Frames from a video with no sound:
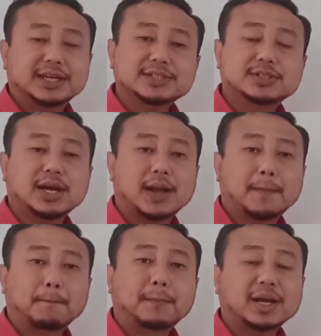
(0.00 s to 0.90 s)
is
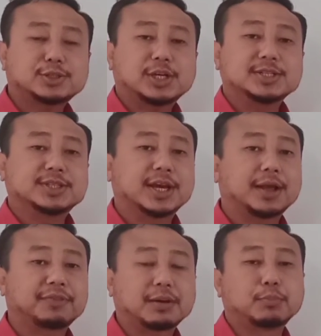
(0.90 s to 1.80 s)
done by
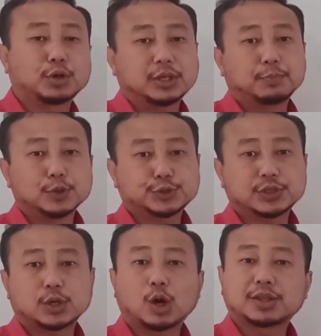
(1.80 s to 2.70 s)
changing their body
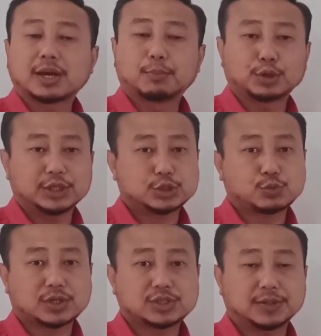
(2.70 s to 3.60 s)
posture or their body
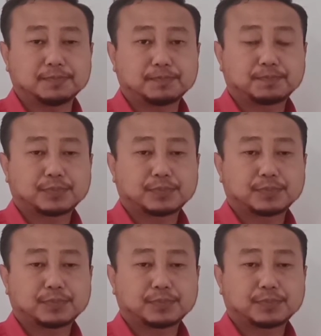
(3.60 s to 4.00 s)
structure.